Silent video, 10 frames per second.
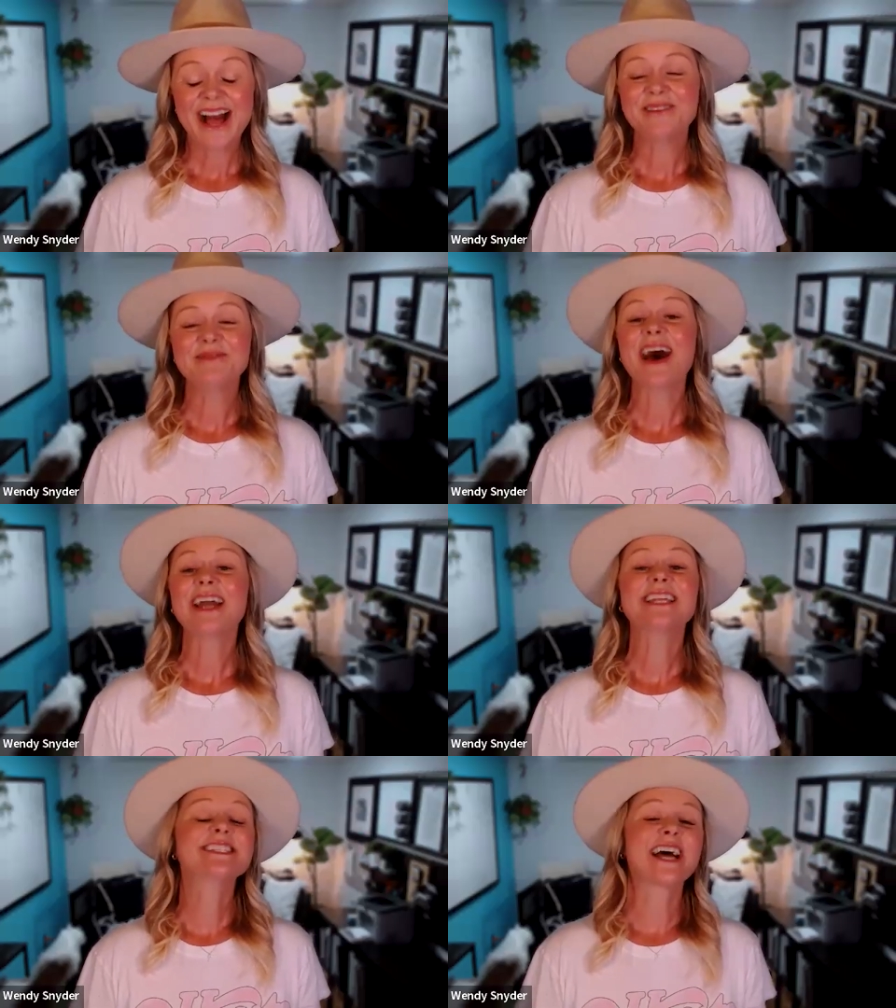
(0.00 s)
I'm
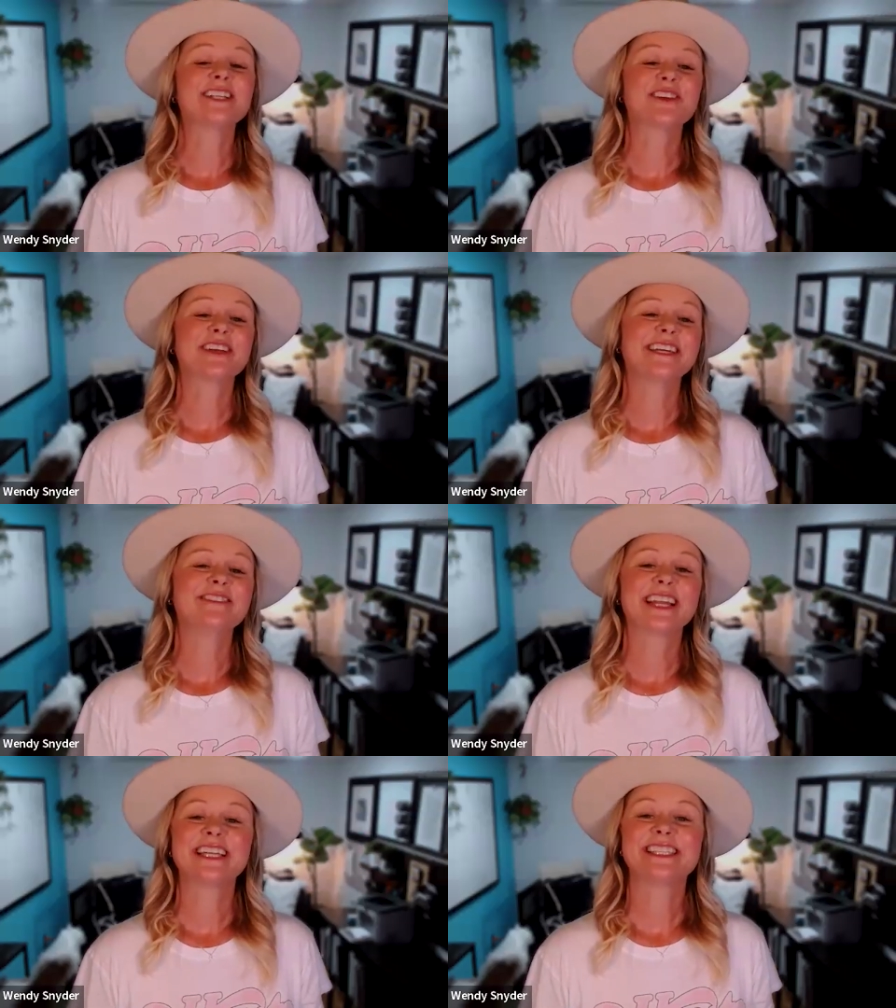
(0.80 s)
not exaggerating
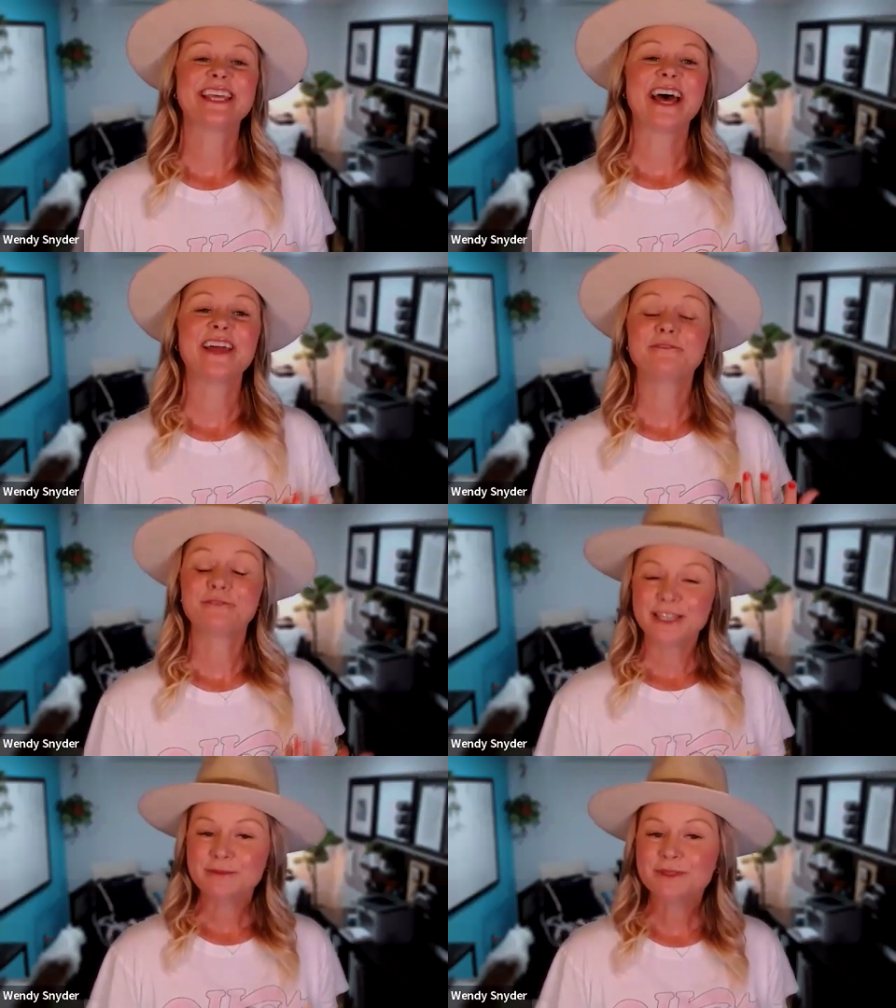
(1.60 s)
when I say that
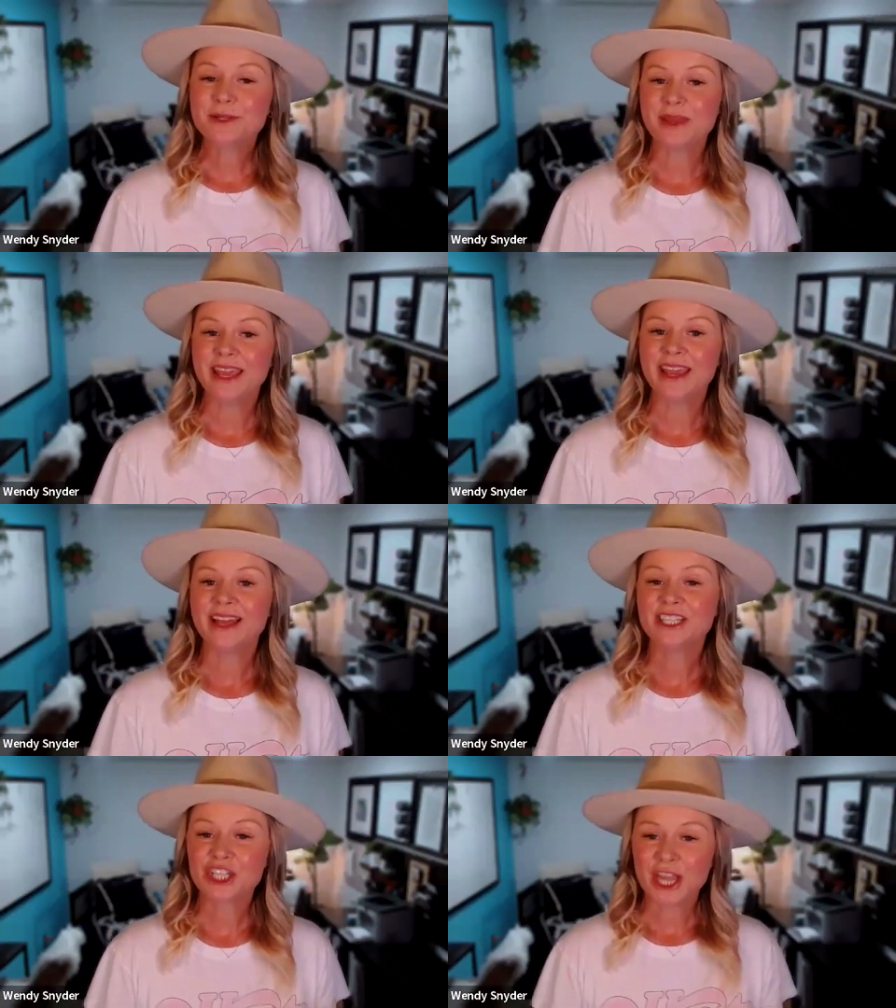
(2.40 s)
freedom to be
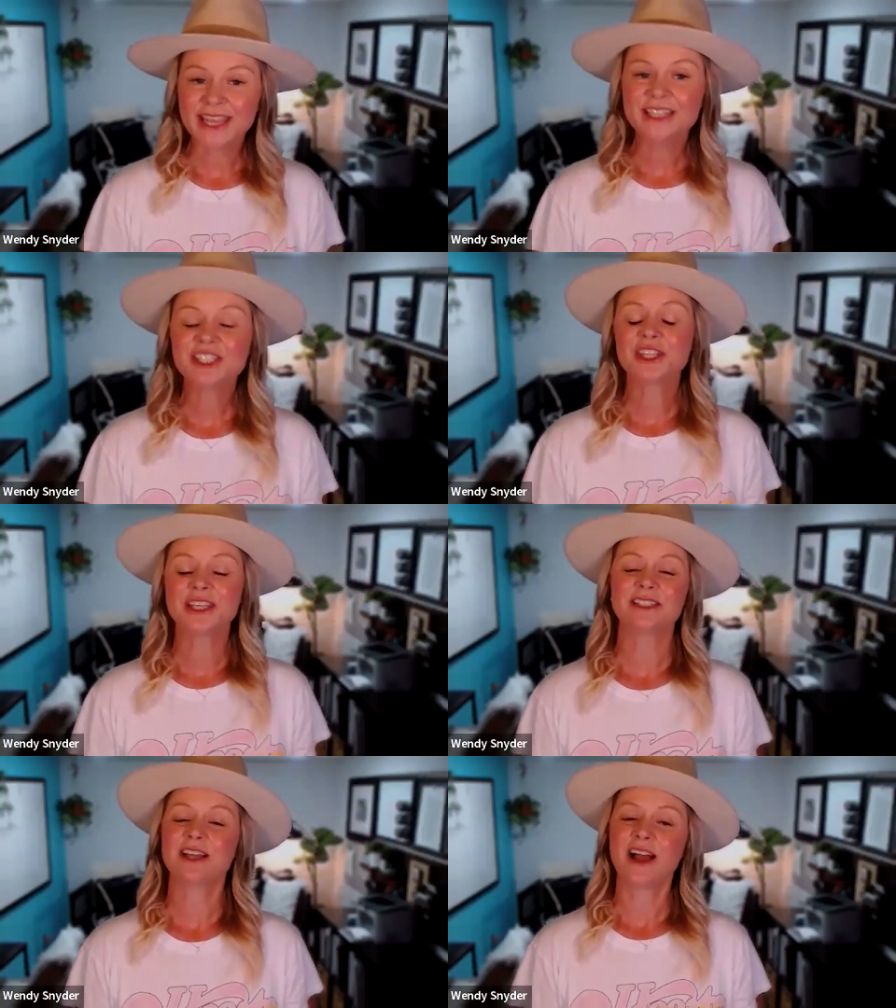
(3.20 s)
changed
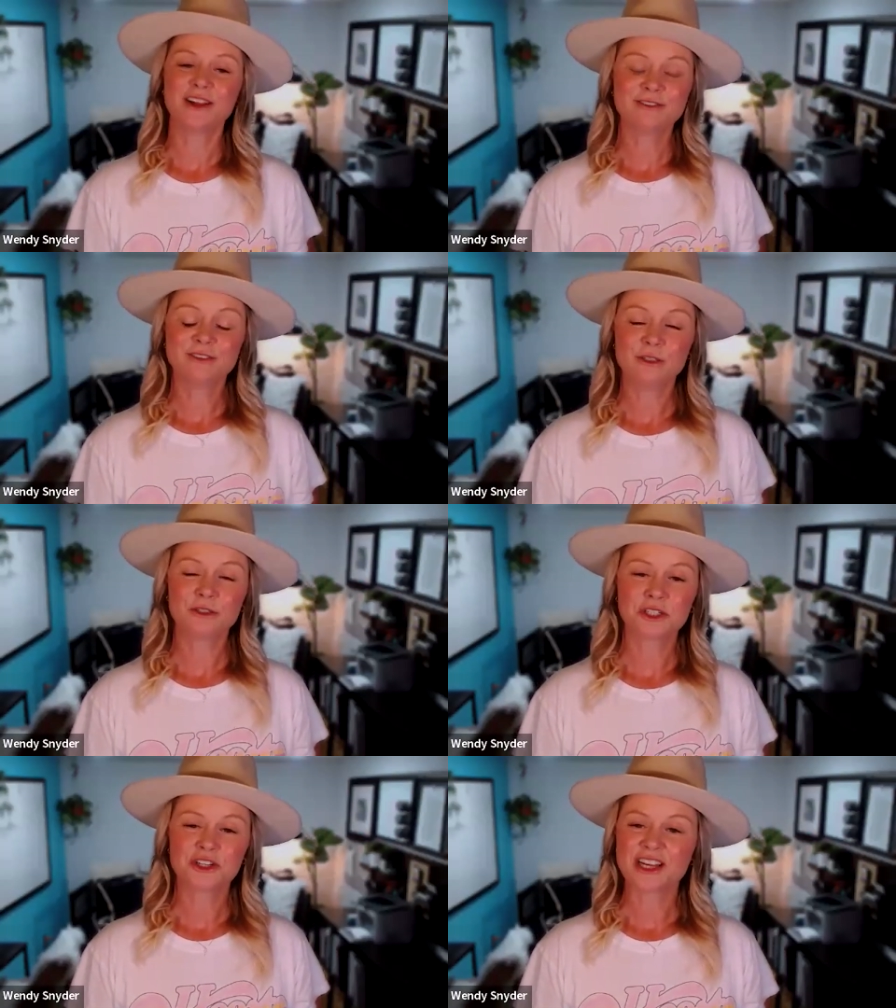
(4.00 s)
the entire
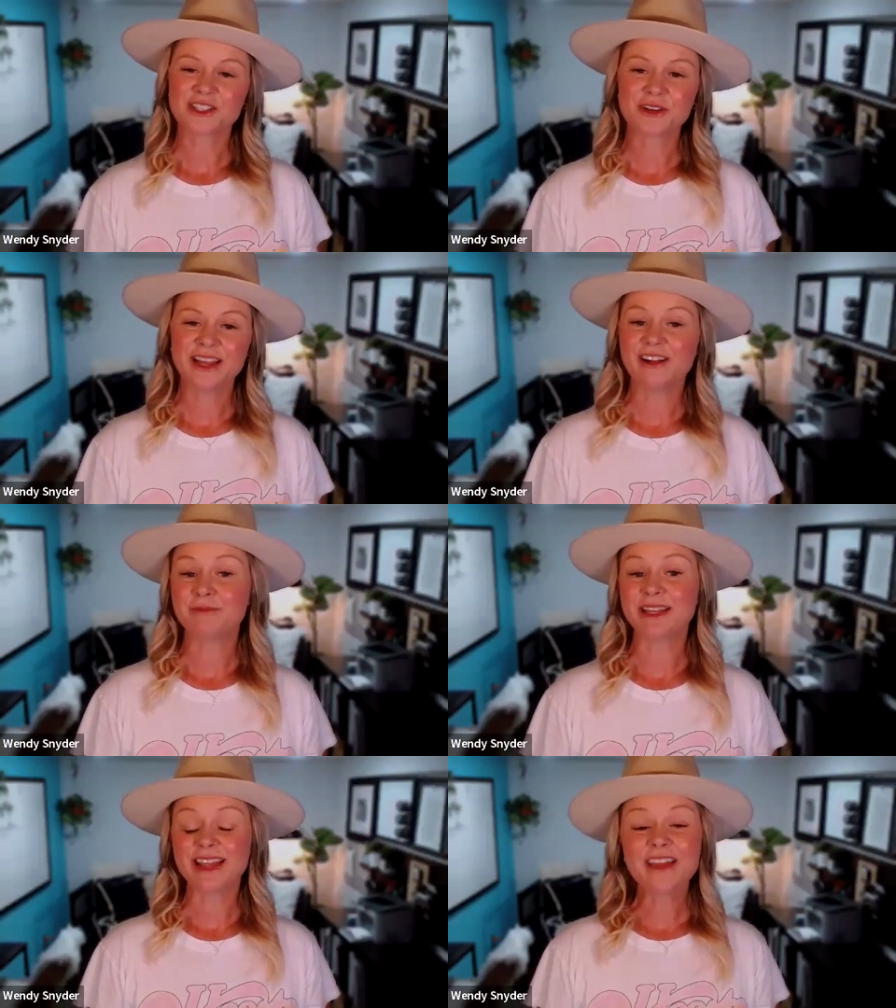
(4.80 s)
future trajectory of
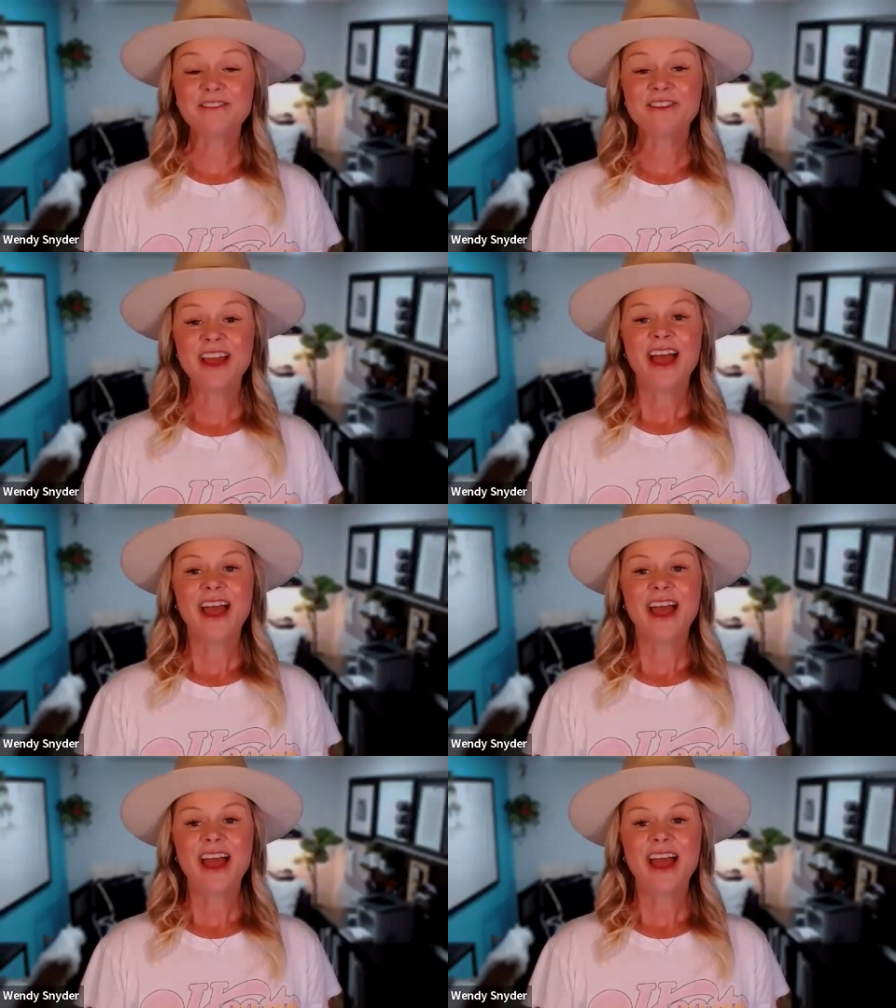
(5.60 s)
my life,